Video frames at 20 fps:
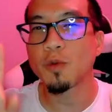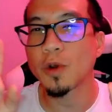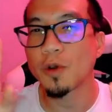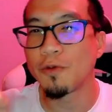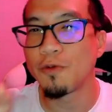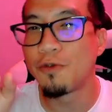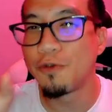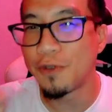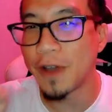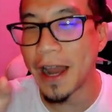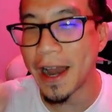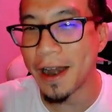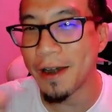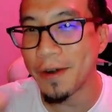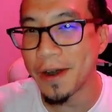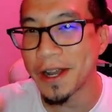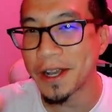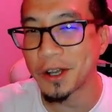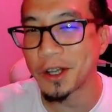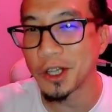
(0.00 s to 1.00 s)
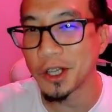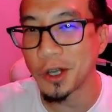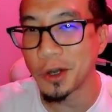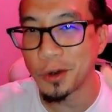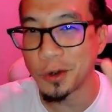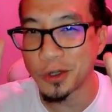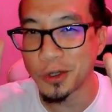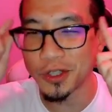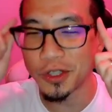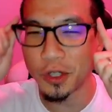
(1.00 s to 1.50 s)
we're very
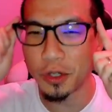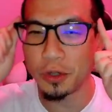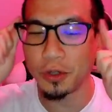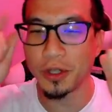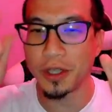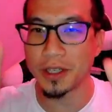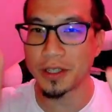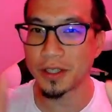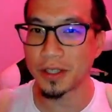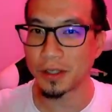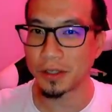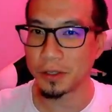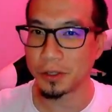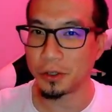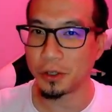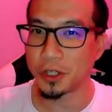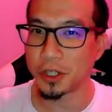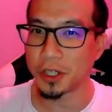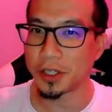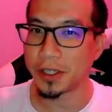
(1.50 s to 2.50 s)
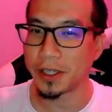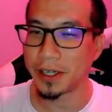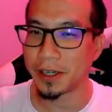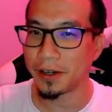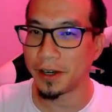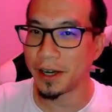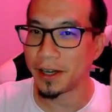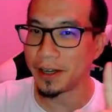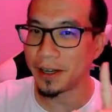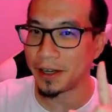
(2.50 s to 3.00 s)
close to this solution here.
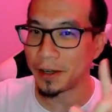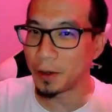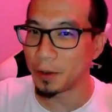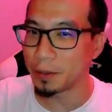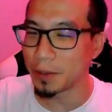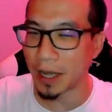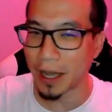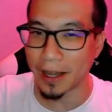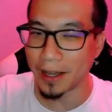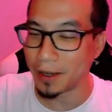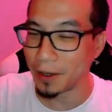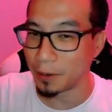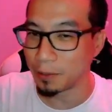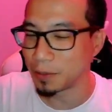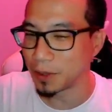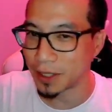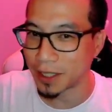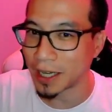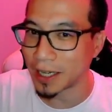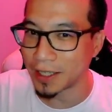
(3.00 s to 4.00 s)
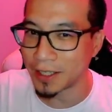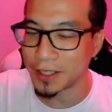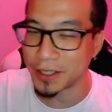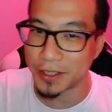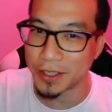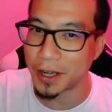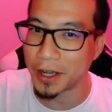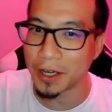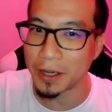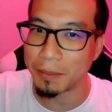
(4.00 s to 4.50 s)
And it kind of just
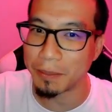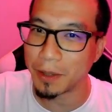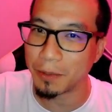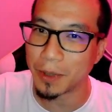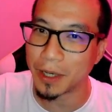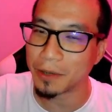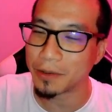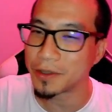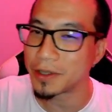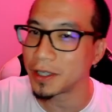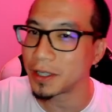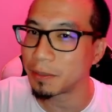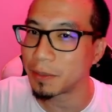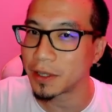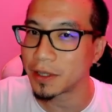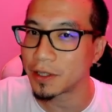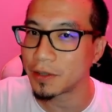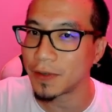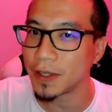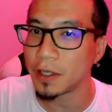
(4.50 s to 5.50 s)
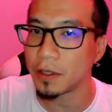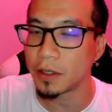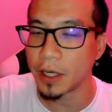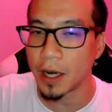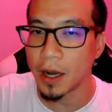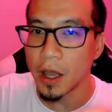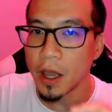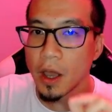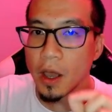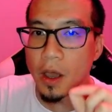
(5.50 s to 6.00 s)
dawned on me when I was thinking about this video today.
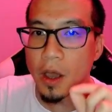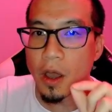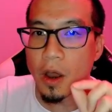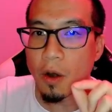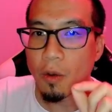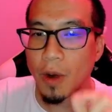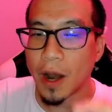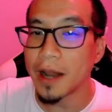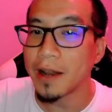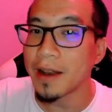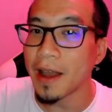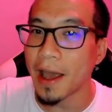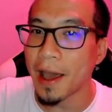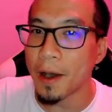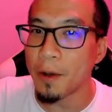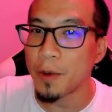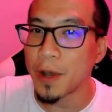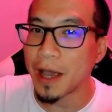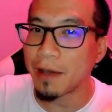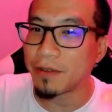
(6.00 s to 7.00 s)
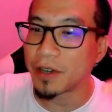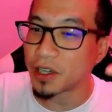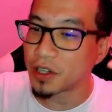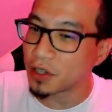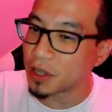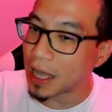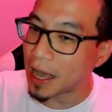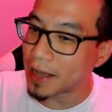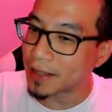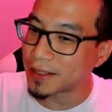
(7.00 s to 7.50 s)
Right now, we have a
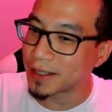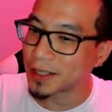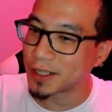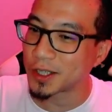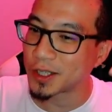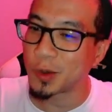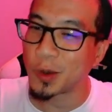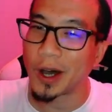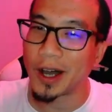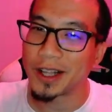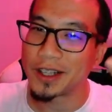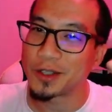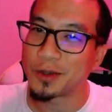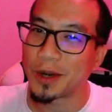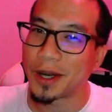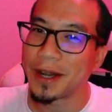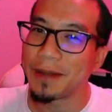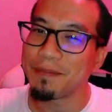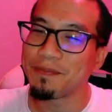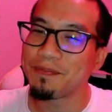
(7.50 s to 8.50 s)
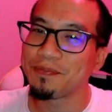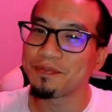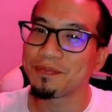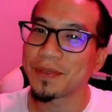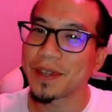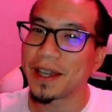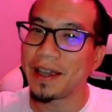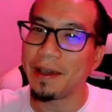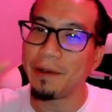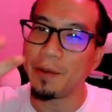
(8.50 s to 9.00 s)
classic squads, right?
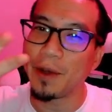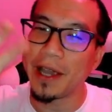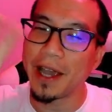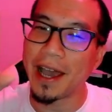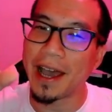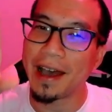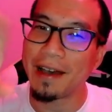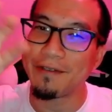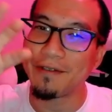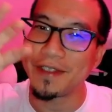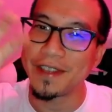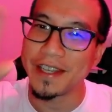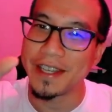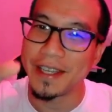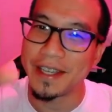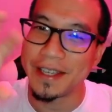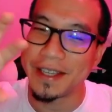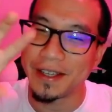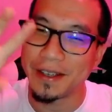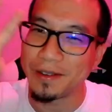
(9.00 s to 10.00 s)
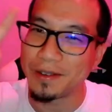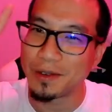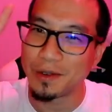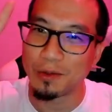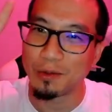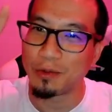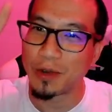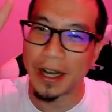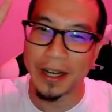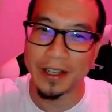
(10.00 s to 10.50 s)
And we have the
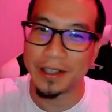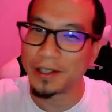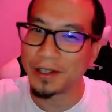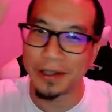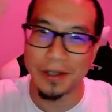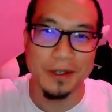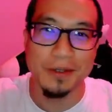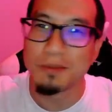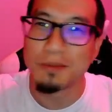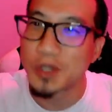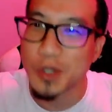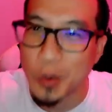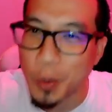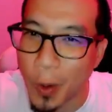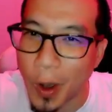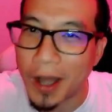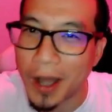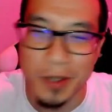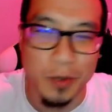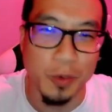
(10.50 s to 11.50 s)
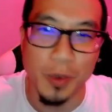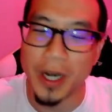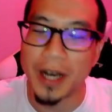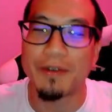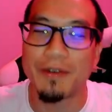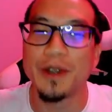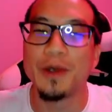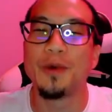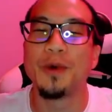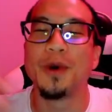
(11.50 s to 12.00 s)
regular squads,
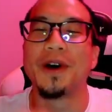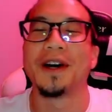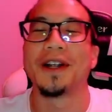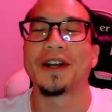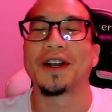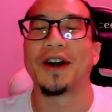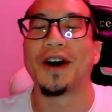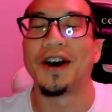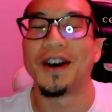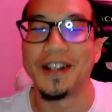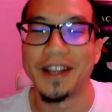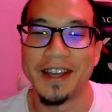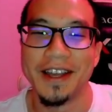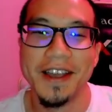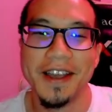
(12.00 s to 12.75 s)
whatever you want to call it.